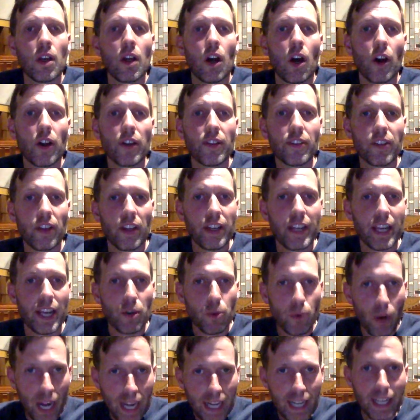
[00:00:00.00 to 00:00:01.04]
on Sunday,
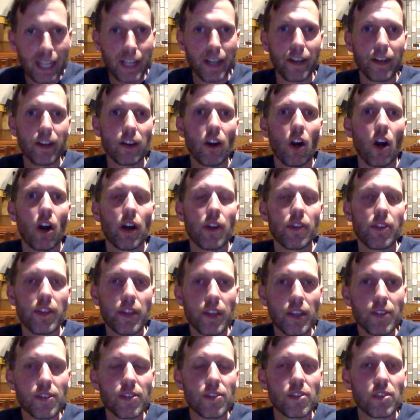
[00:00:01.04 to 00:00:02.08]
right here on
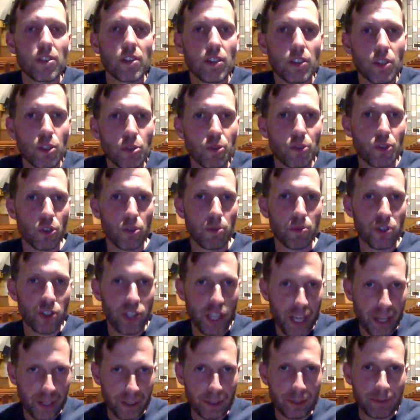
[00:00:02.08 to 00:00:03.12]
this YouTube
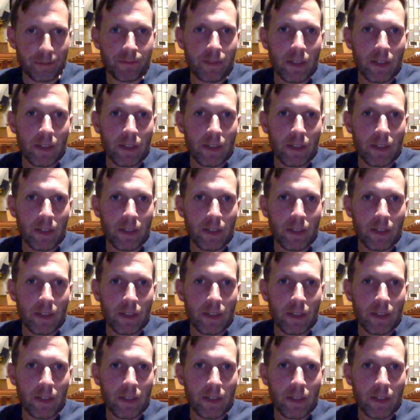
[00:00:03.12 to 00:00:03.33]
channel.